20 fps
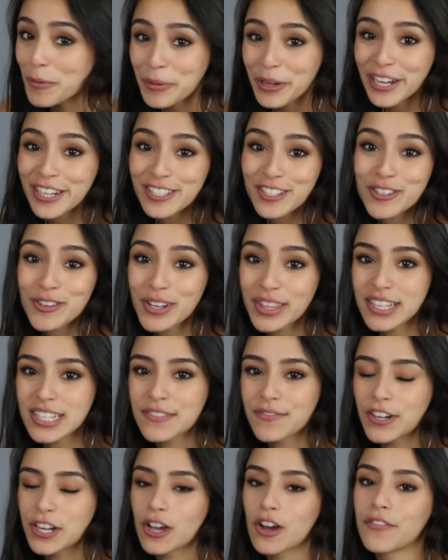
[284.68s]
I hope you guys enjoyed
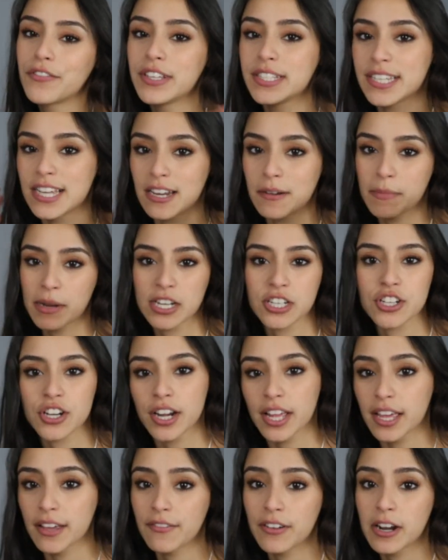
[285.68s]
this video. If you did, make sure
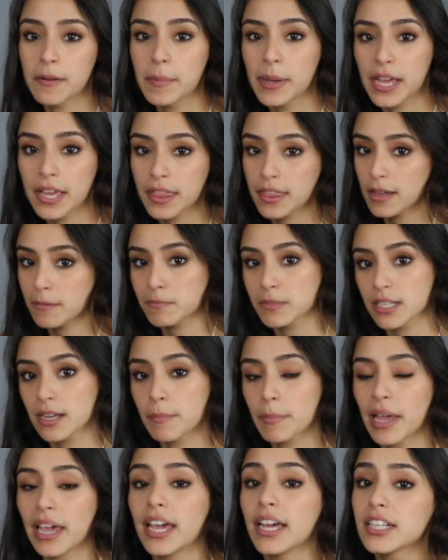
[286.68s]
to give it a big thumbs
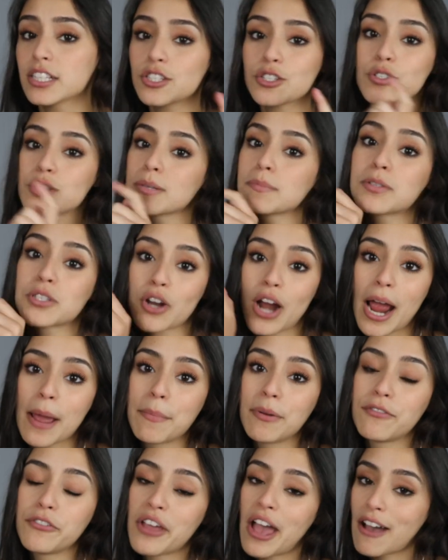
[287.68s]
up and to
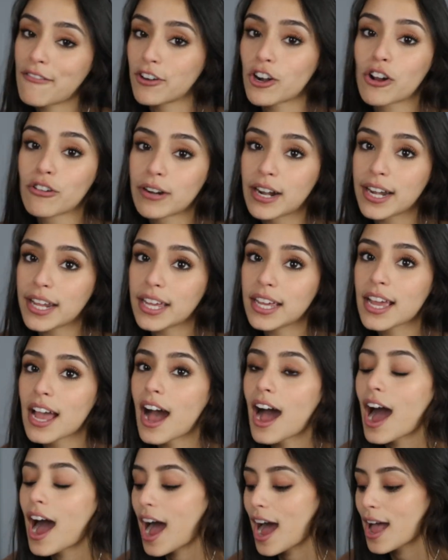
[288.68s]
subscribe if you haven't already.
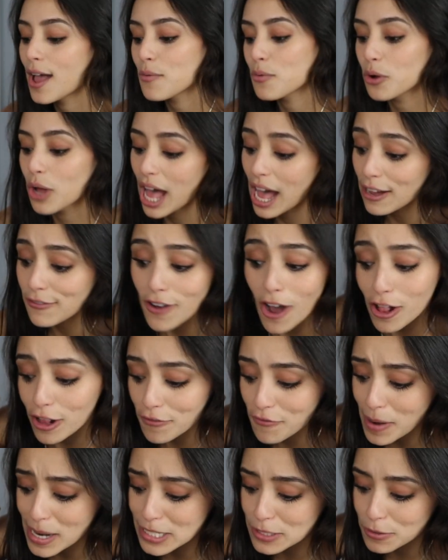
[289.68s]
I will have all
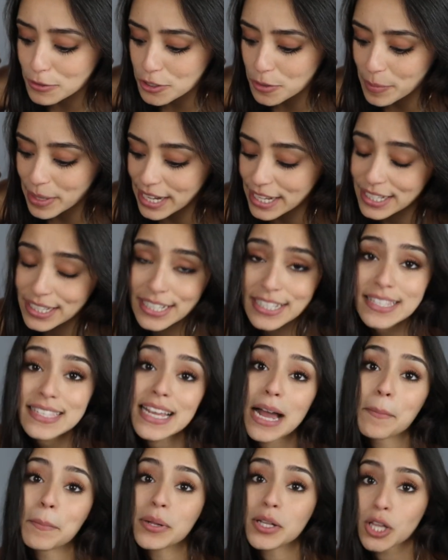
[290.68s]
of my social media links
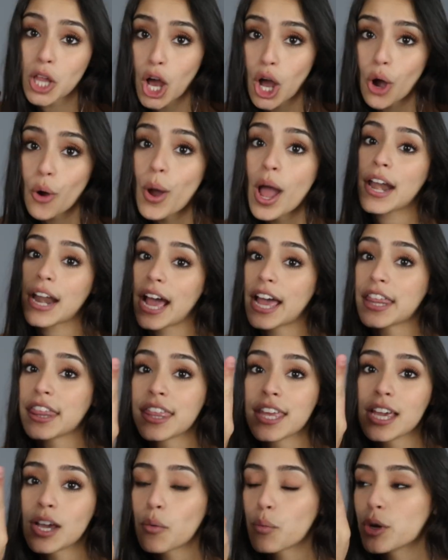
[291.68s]
down below. And I
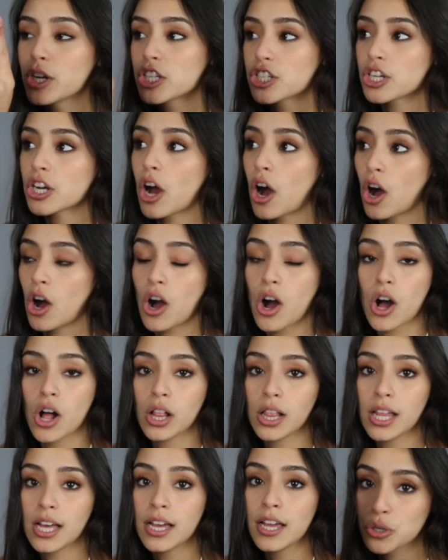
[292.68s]
think we should
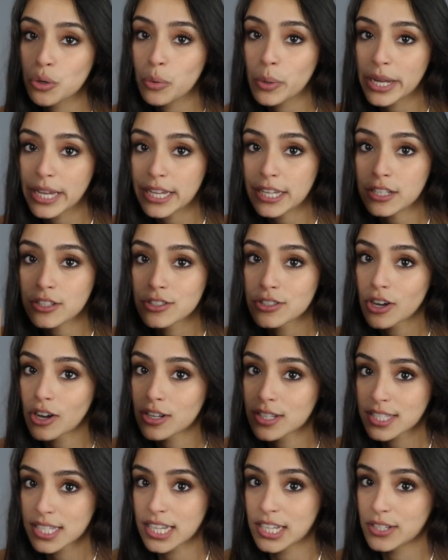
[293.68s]
all tweet
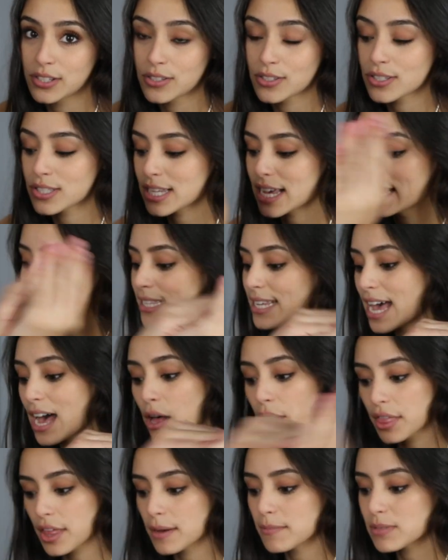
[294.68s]
Dolls Kills and
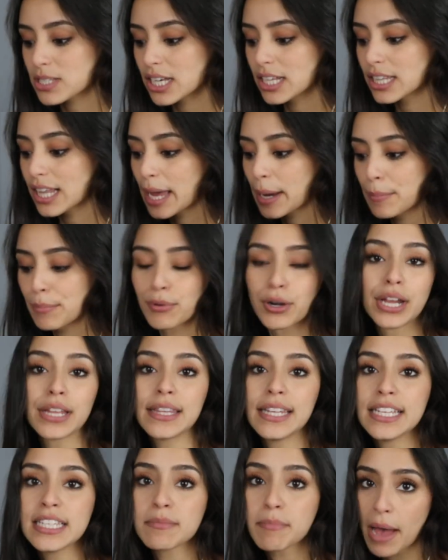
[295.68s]
tell them to like bring
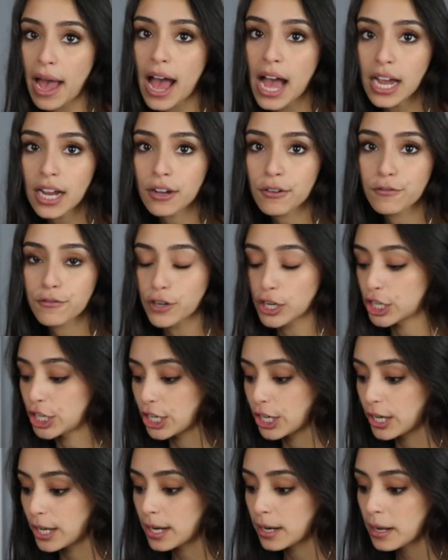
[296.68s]
these back for
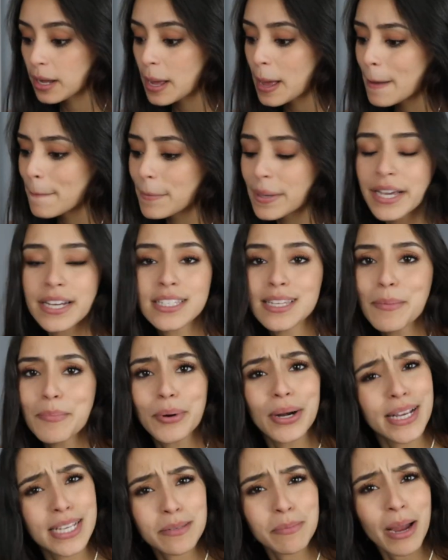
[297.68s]
good because it
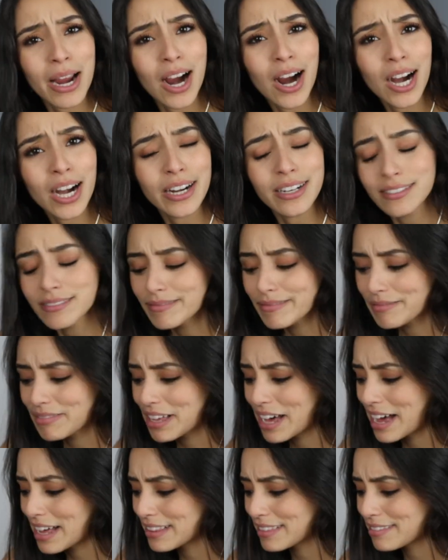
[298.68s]
breaks my heart
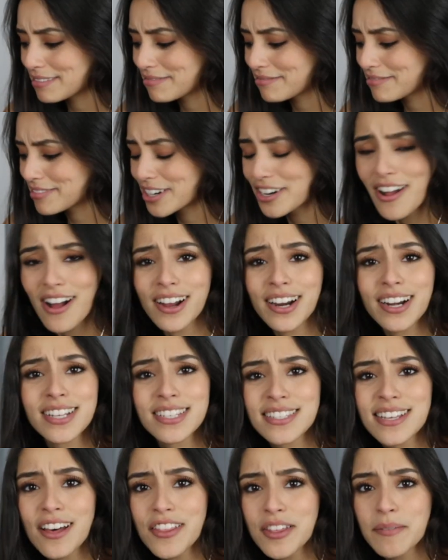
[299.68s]
that they're not gonna
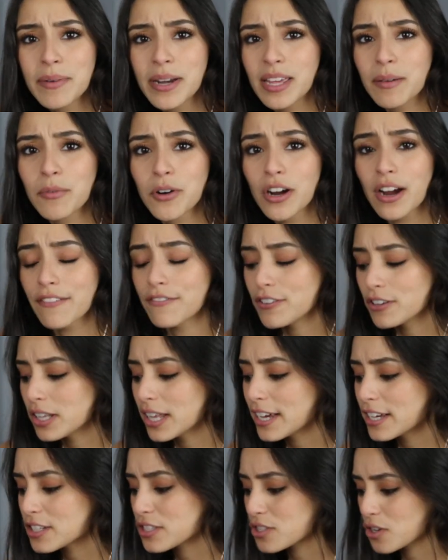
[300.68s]
sell them anymore. I feel
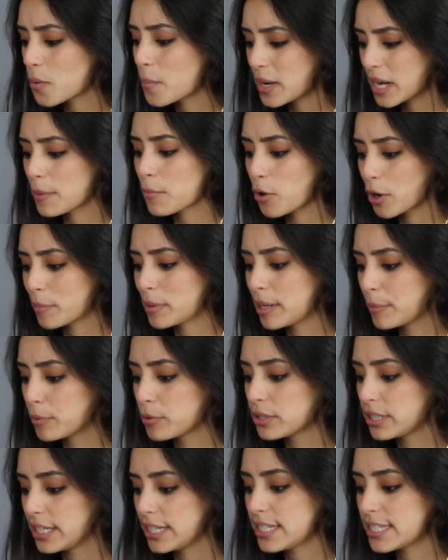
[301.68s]
like so many more
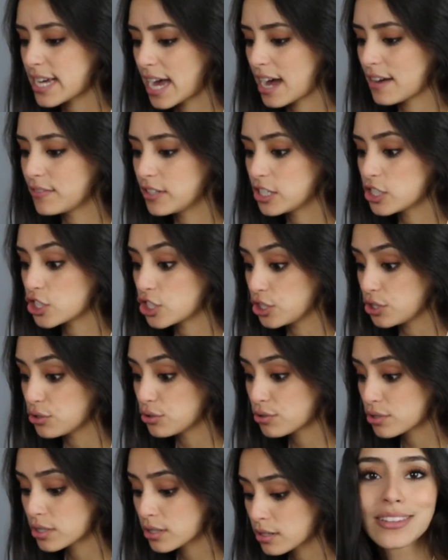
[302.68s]
people need to have these
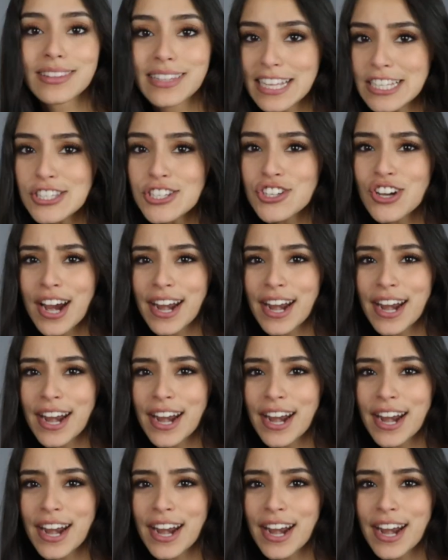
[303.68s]
shoes. Let's